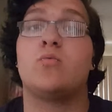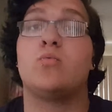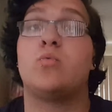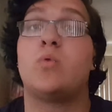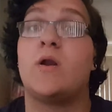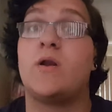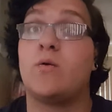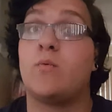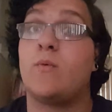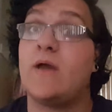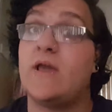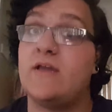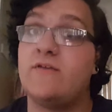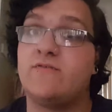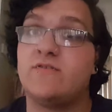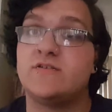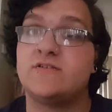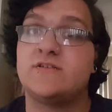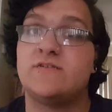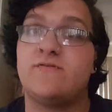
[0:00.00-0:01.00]
run away
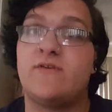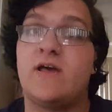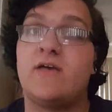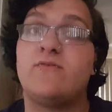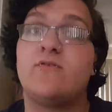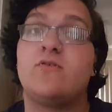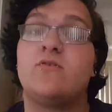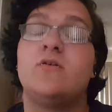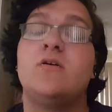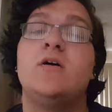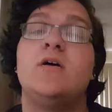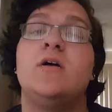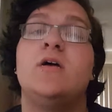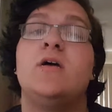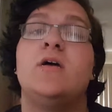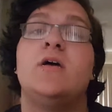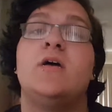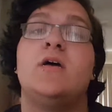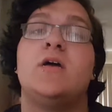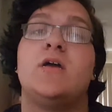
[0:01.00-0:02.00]
for survival,
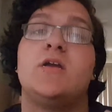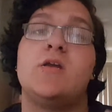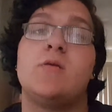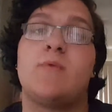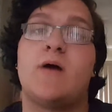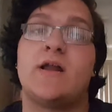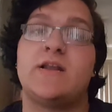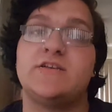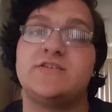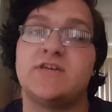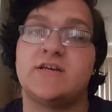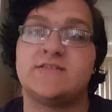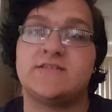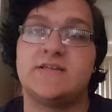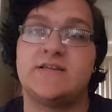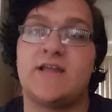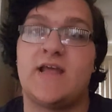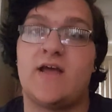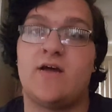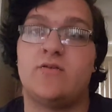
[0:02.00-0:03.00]
your body shuts
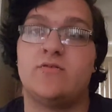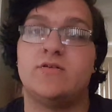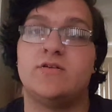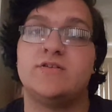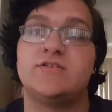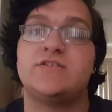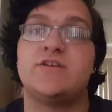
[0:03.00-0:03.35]
it down.